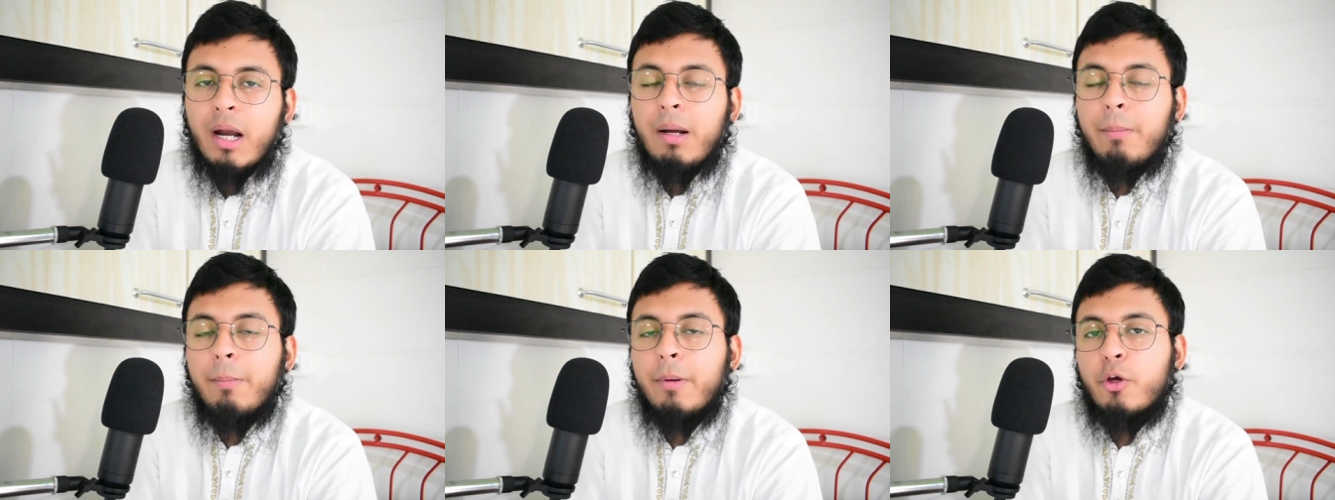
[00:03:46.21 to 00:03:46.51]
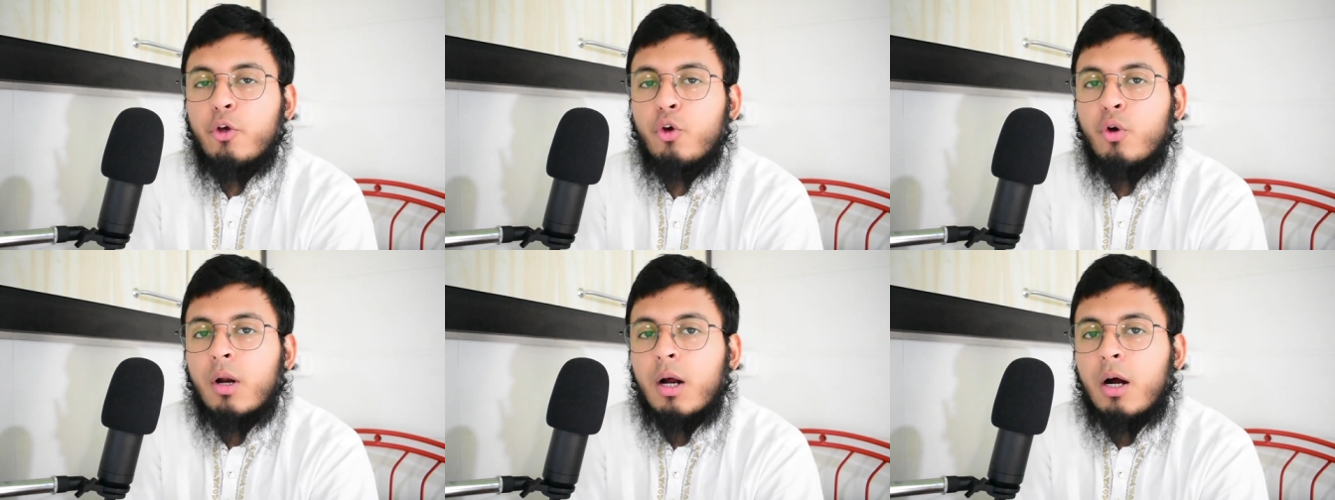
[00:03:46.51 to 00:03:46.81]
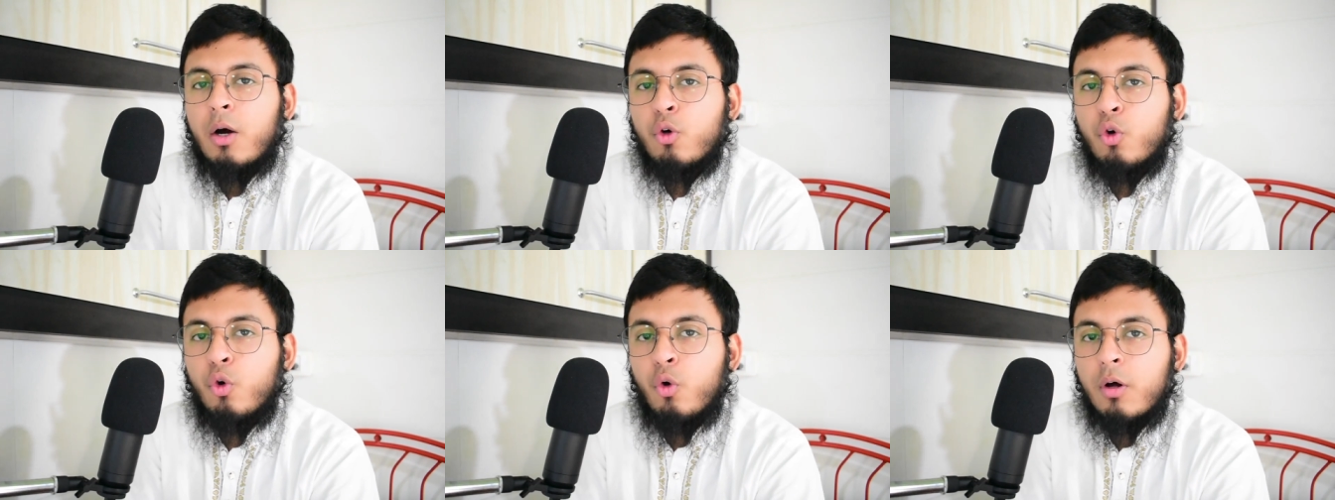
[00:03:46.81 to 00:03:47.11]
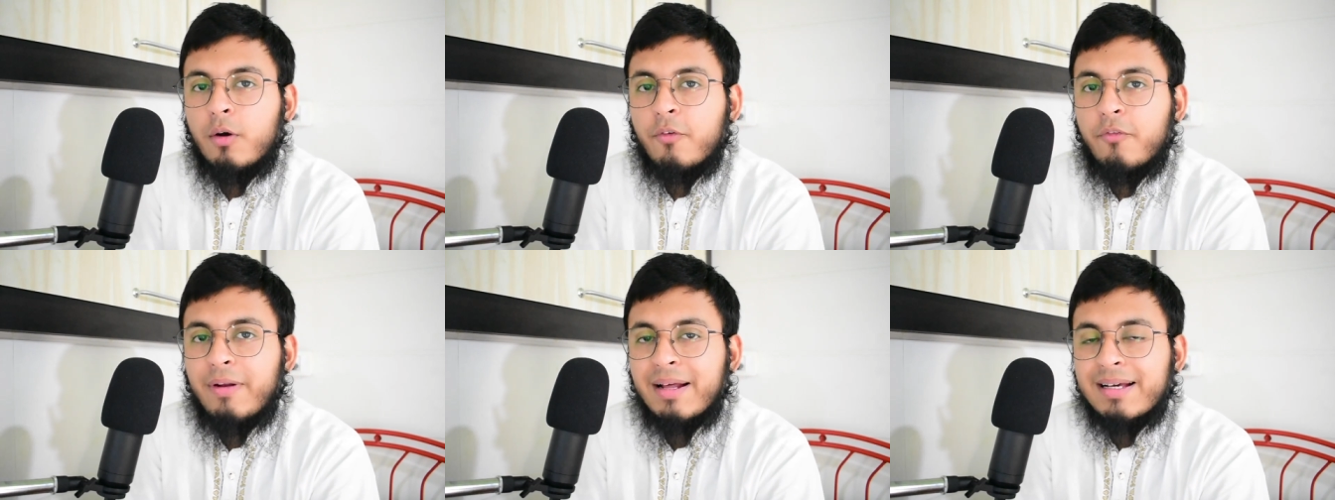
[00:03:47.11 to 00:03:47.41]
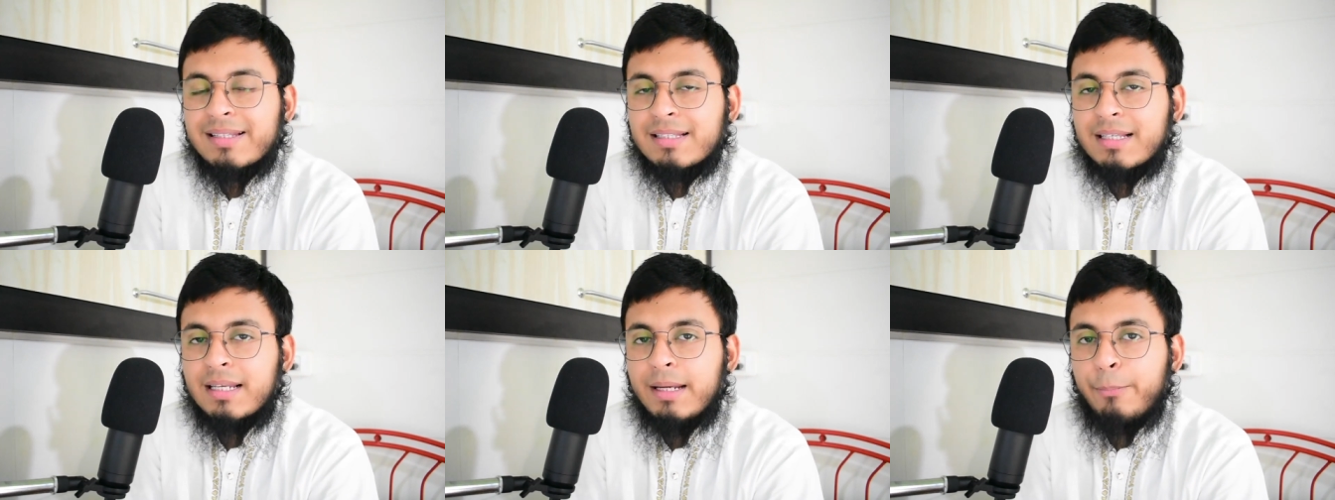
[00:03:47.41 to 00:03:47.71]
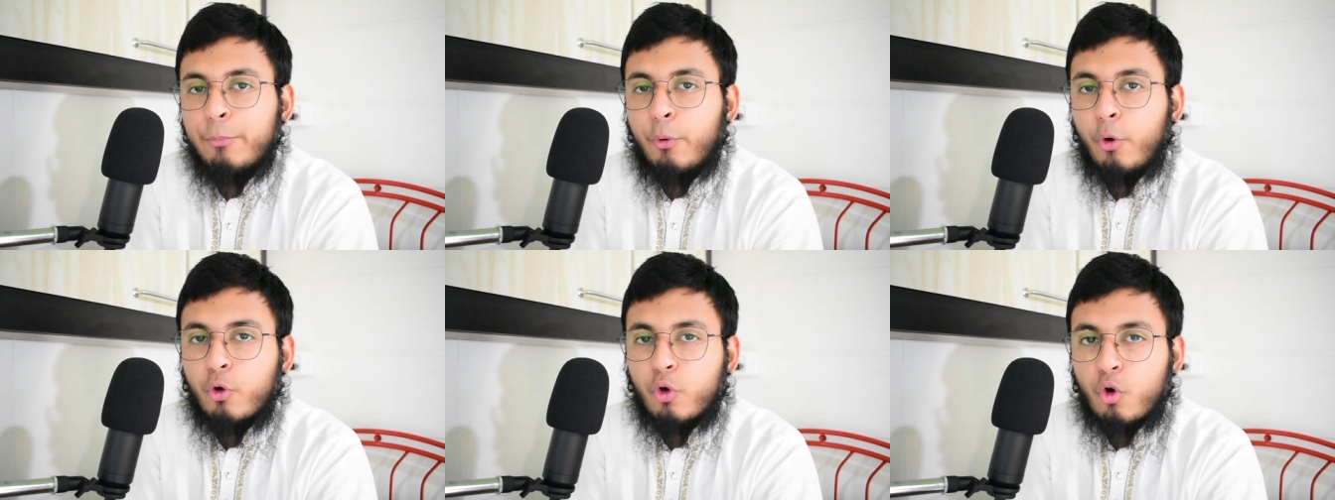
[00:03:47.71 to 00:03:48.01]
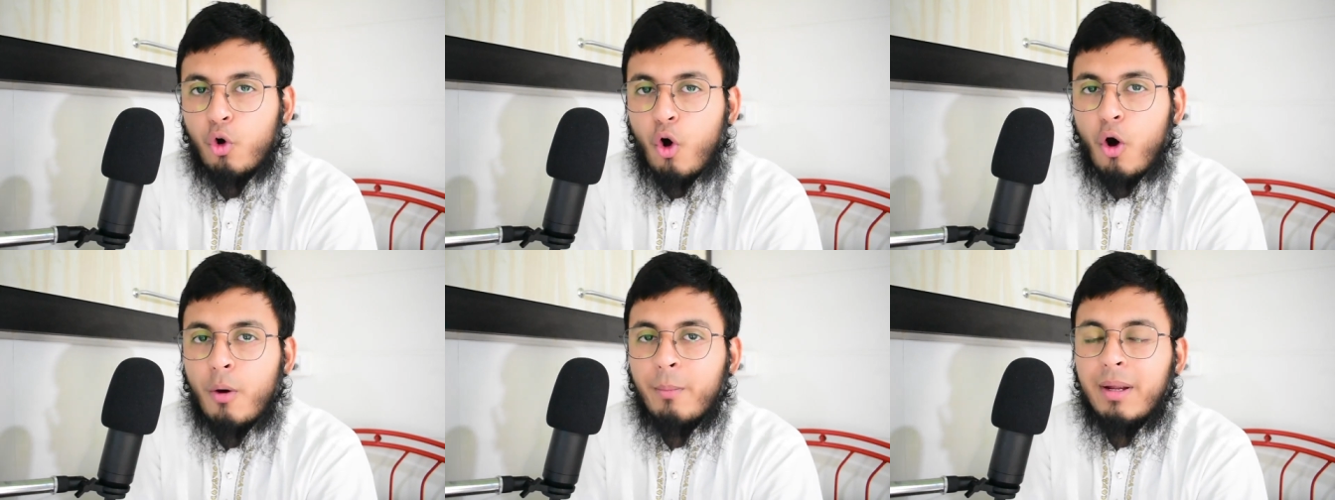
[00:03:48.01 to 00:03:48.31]
and make your account over
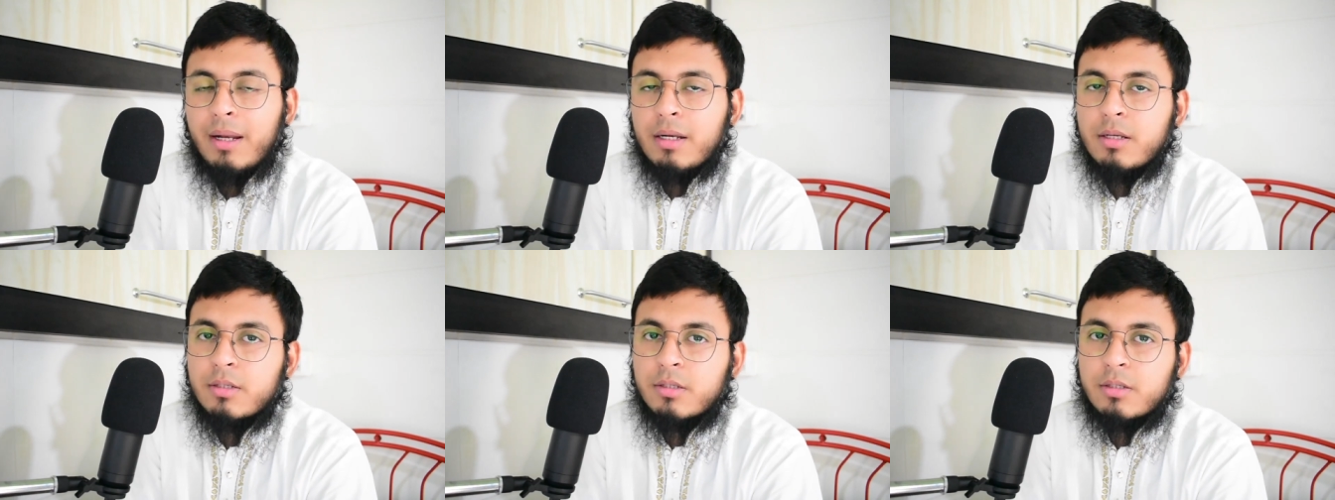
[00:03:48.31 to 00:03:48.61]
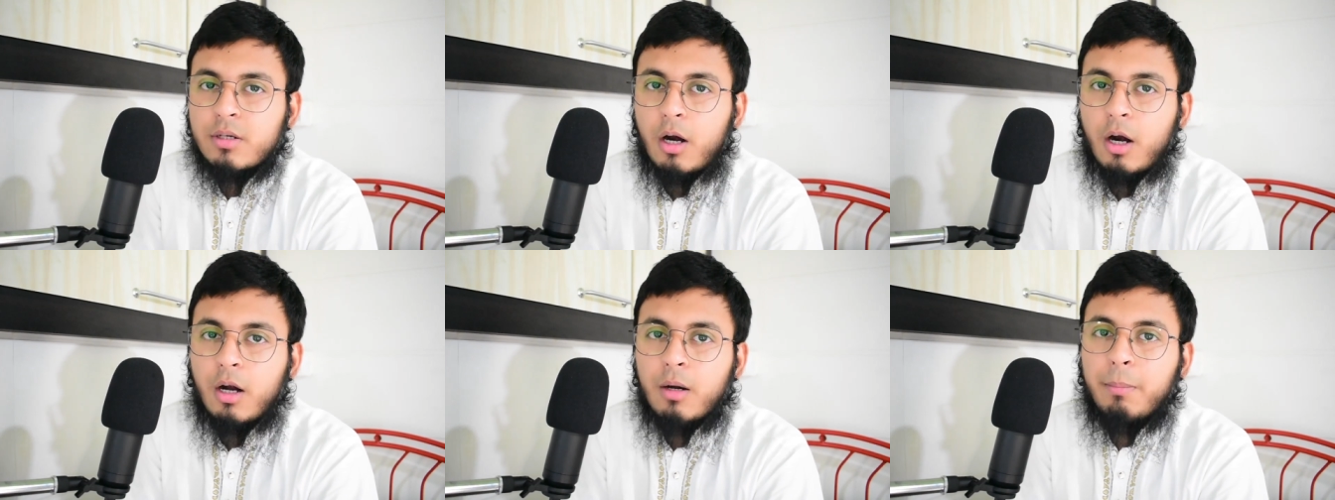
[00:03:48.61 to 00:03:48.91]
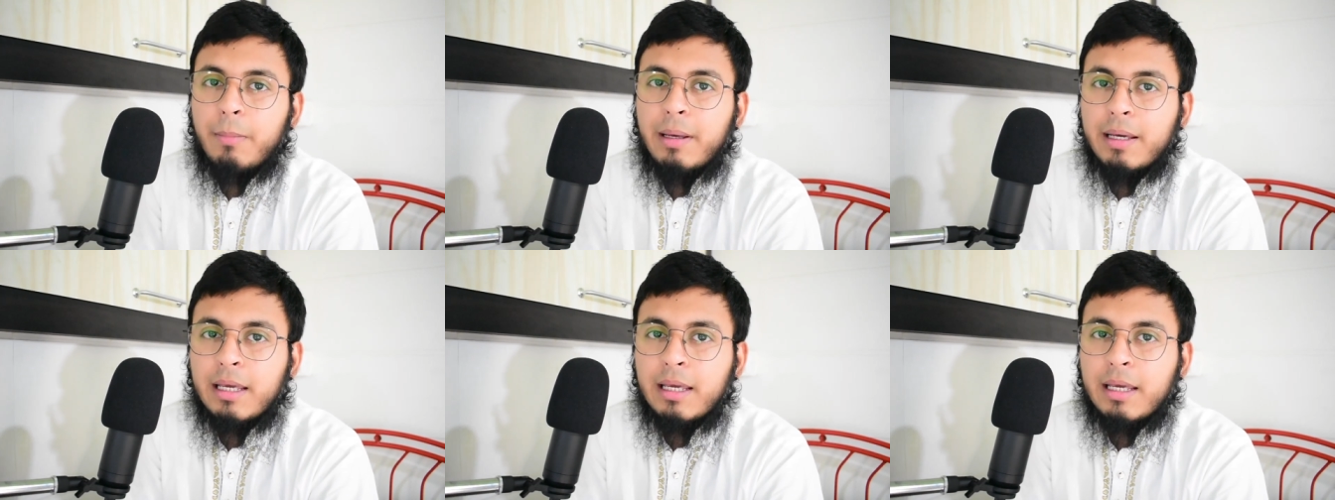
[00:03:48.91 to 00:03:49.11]
flexclip.com and start